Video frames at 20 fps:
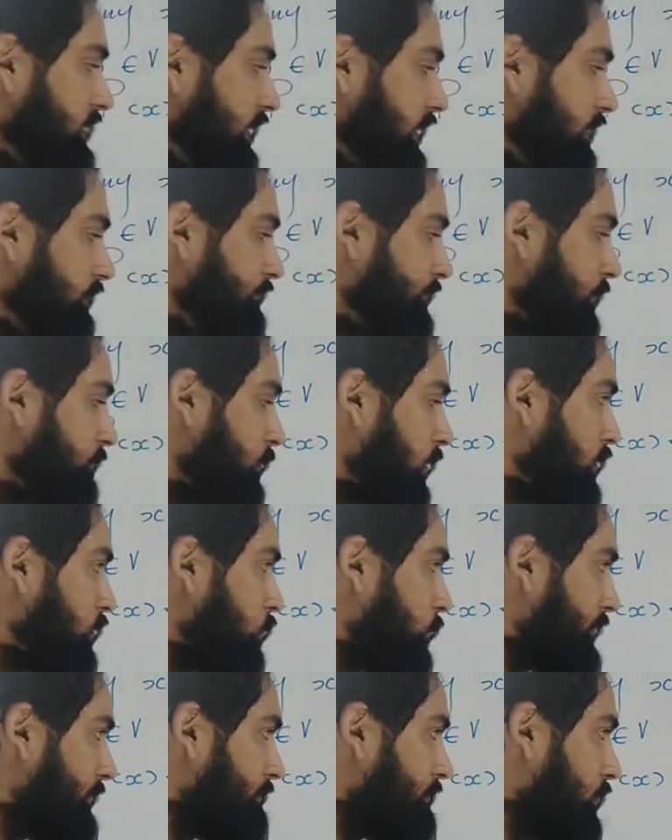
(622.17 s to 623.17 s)
running from 1
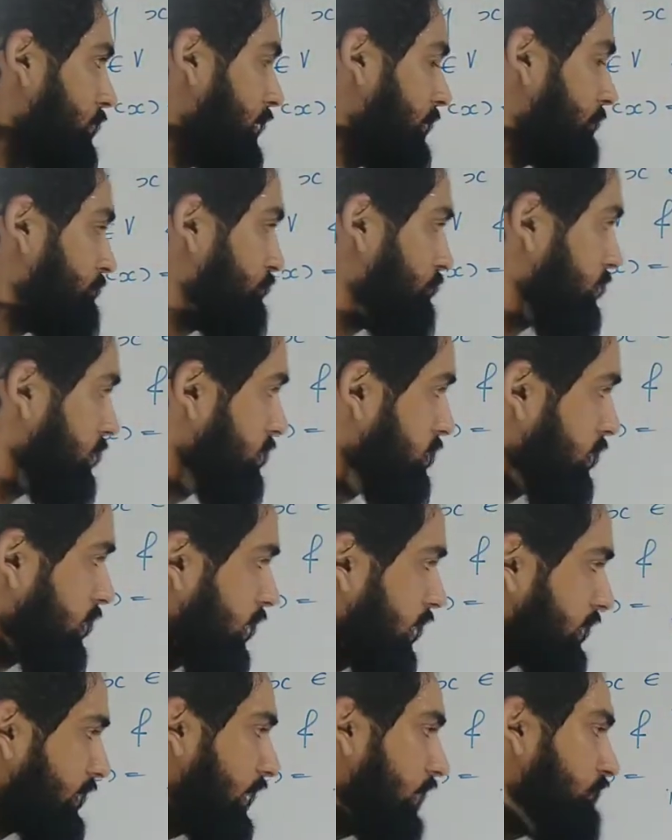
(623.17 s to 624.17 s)
to n. Okay.
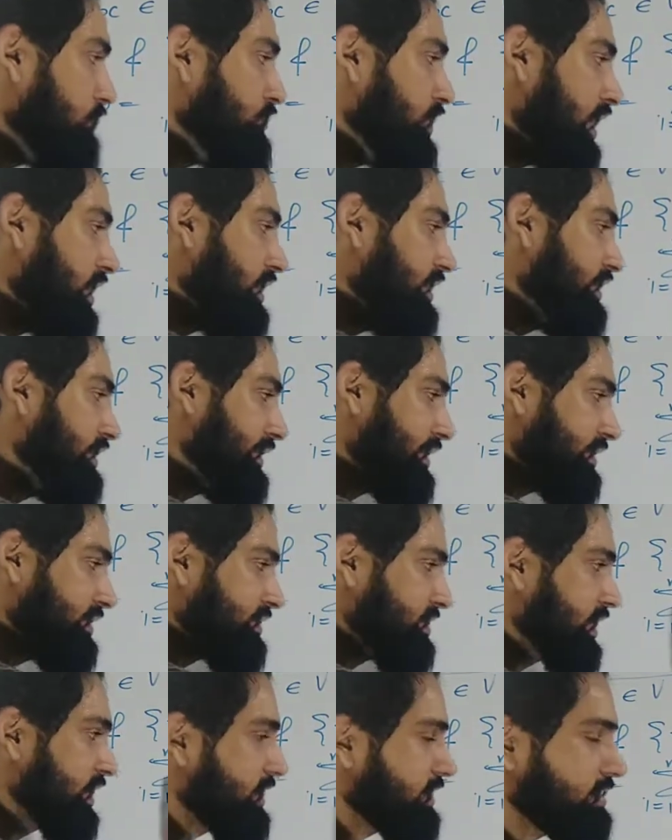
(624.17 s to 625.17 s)
Now we are
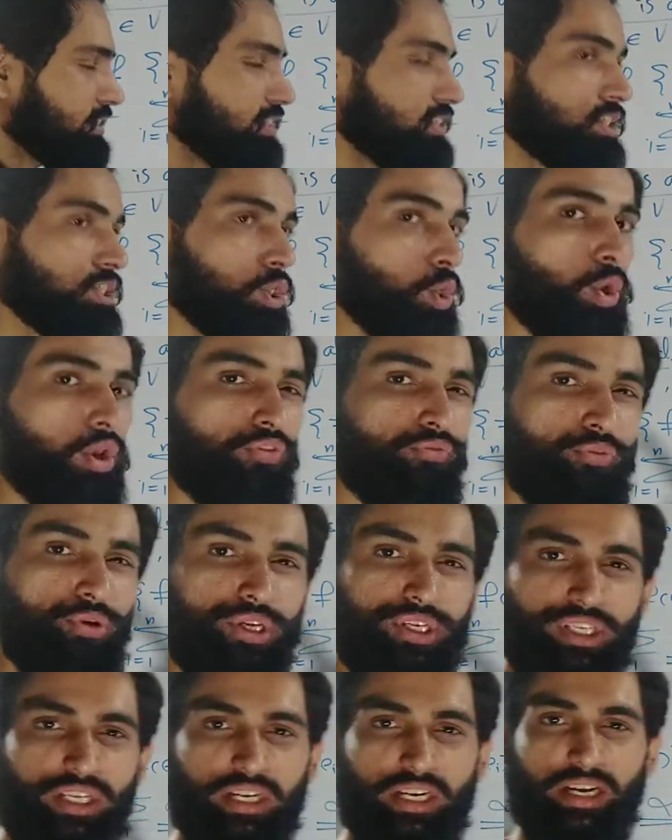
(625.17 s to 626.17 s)
interested in this
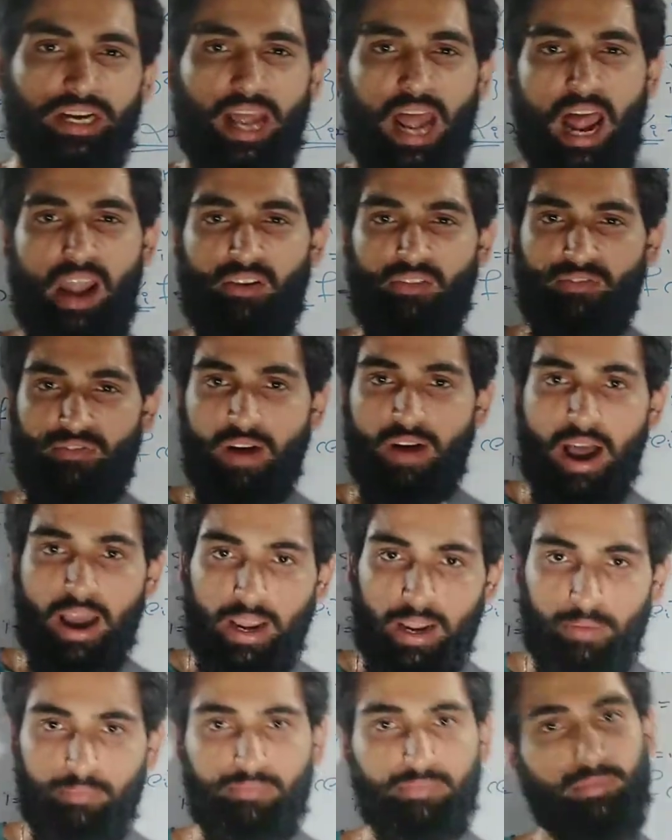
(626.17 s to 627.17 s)
coefficient alpha
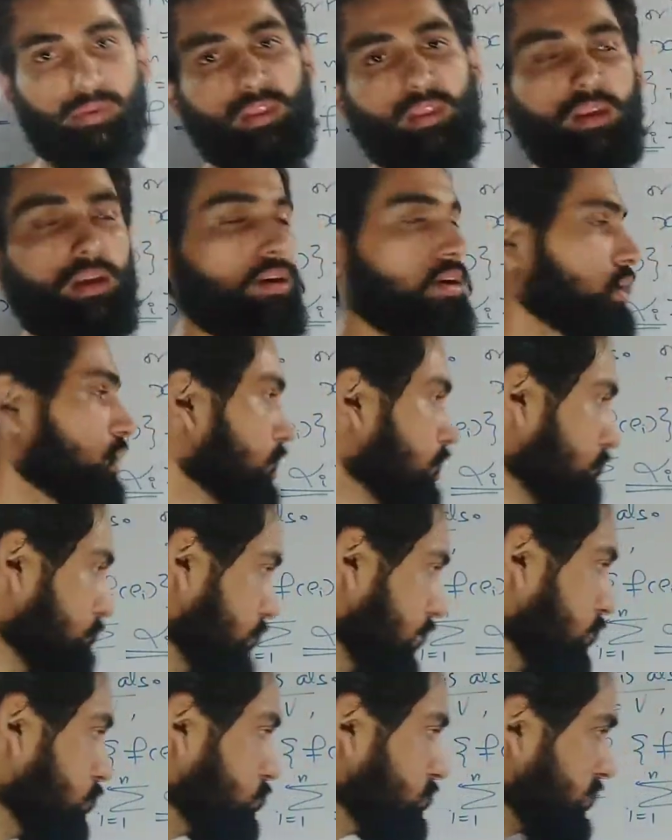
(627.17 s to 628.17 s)
I.
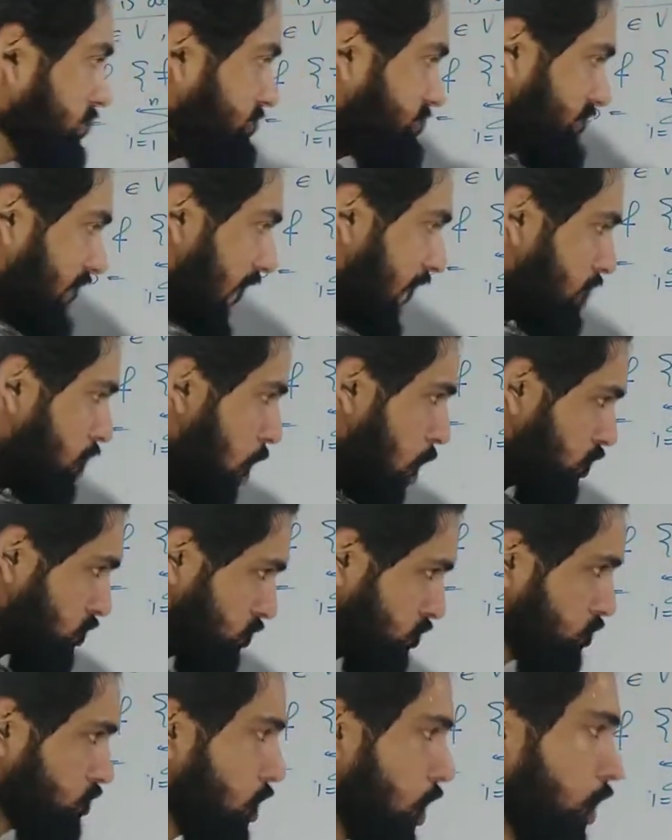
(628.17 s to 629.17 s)
We know this are
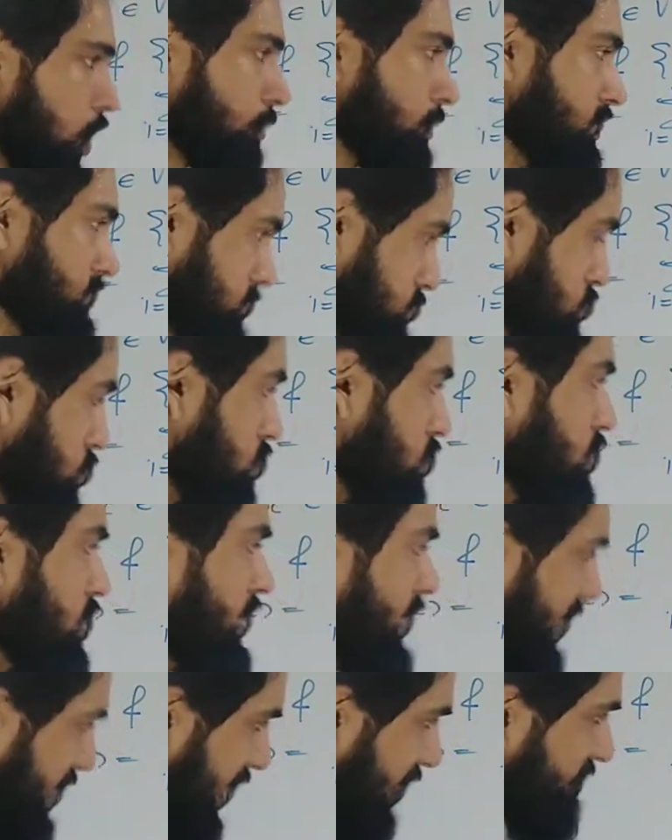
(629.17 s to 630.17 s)
orthonormal, so
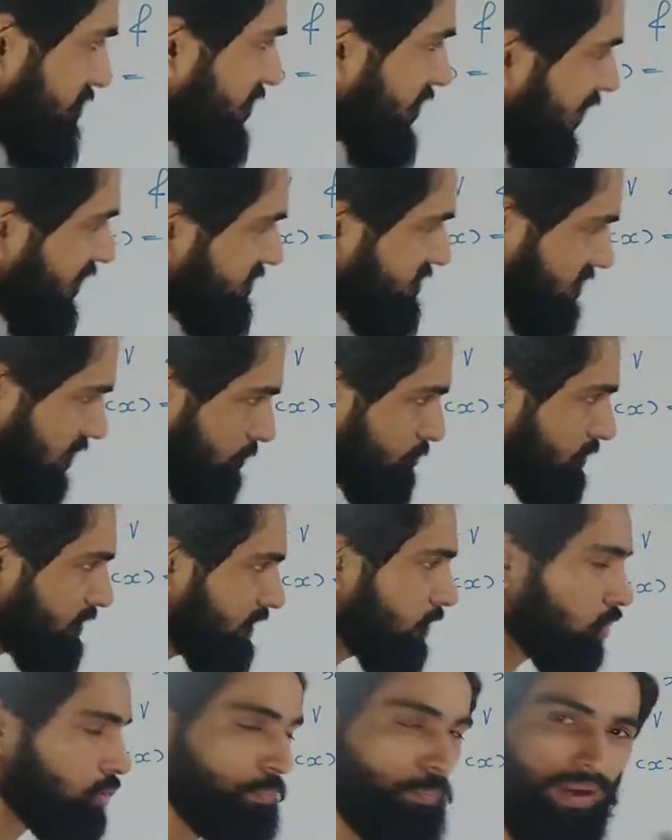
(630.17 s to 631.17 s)
can we write
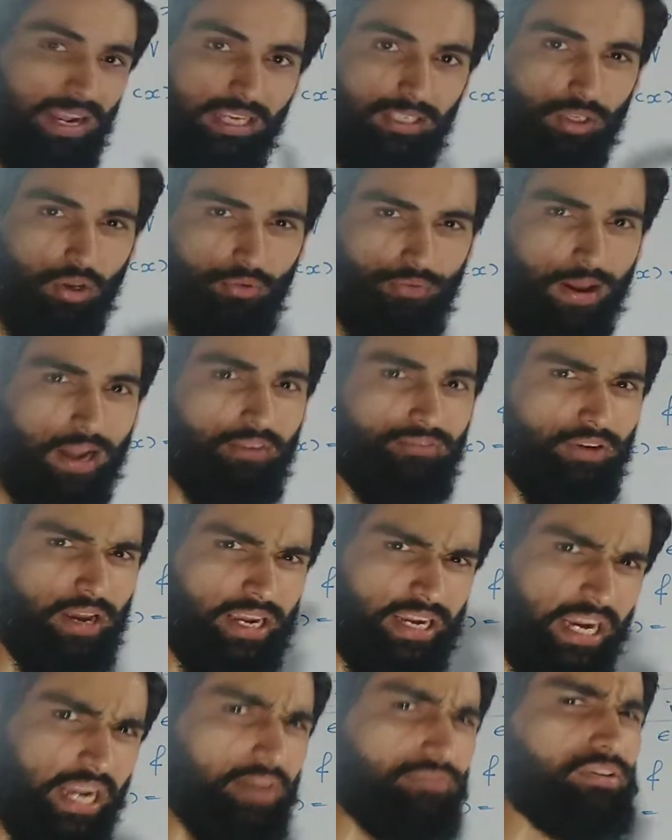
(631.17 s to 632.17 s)
something on place of alpha I?
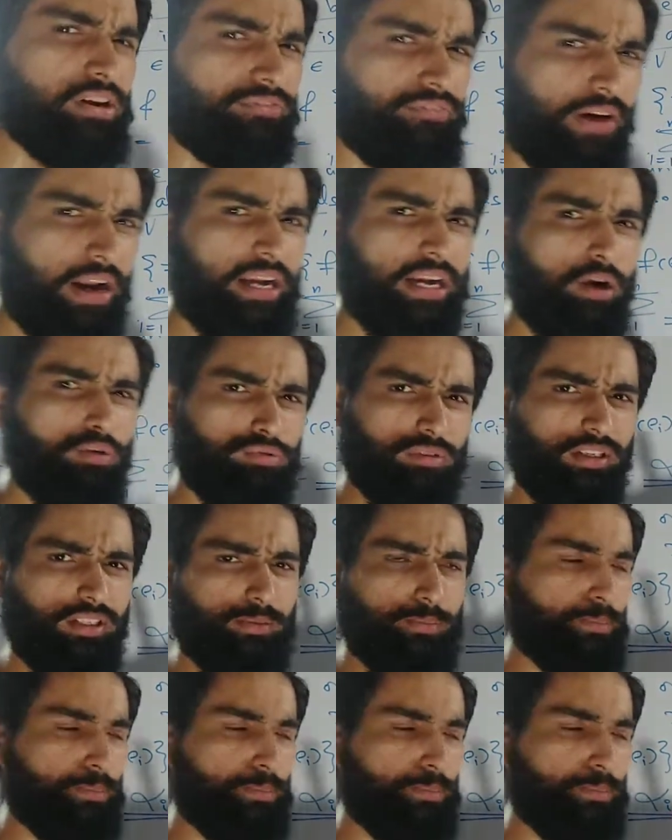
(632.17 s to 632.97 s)
Can we find out this